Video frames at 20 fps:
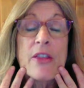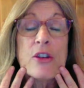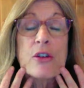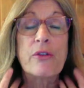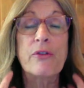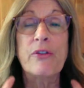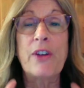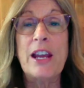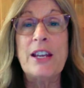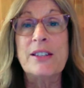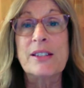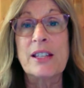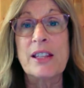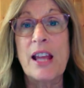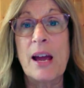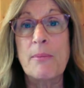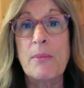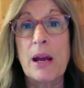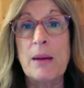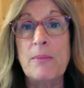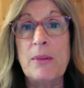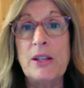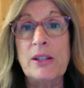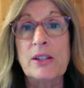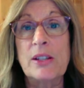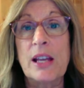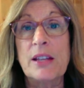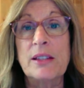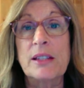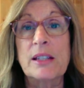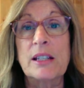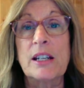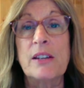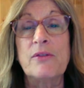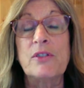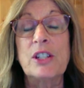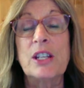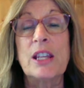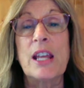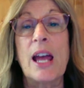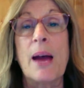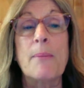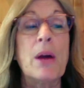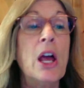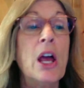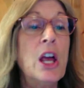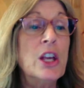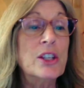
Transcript: their face, and that might be sensitive to them.